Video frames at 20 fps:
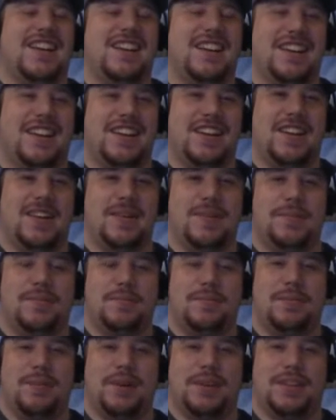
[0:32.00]
uh,
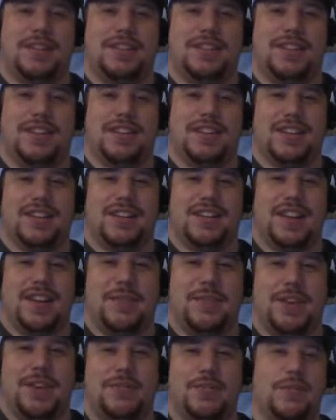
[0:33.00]
but, uh, I
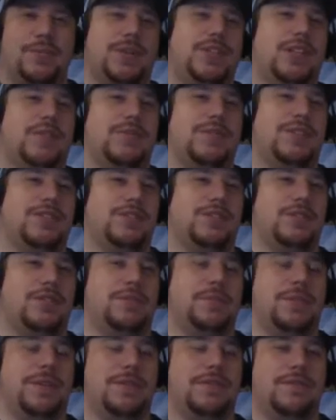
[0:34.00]
mean, RWBY Chibi has
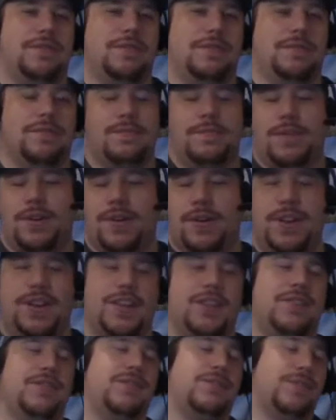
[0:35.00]
always been very
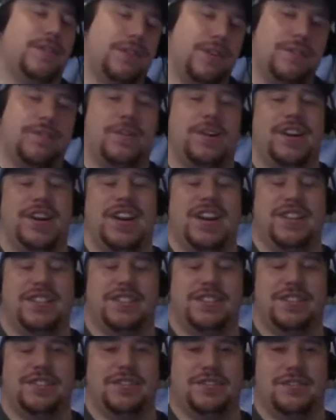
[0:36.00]
cute, very funny.
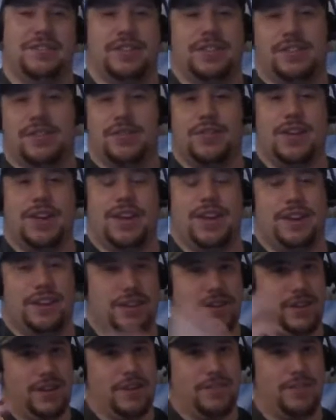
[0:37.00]
So let's go ahead and
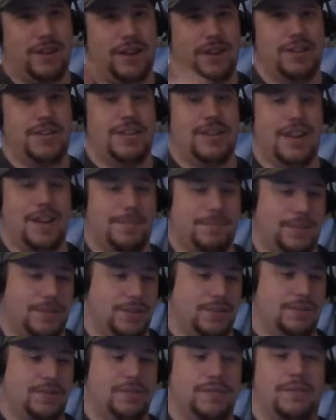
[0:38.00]
get right into the
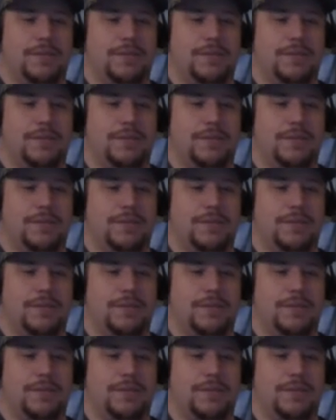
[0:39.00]
episode.